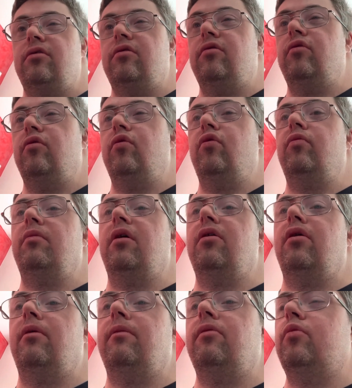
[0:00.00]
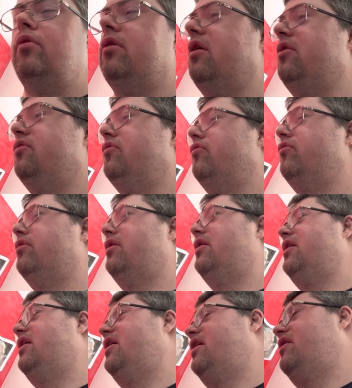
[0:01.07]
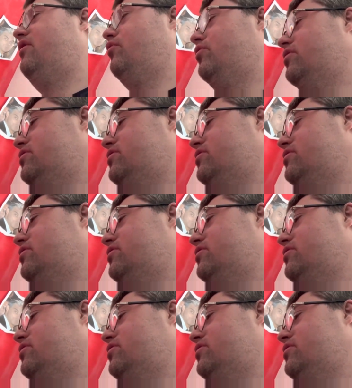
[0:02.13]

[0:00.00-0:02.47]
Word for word: In my arm, while I do that, ow.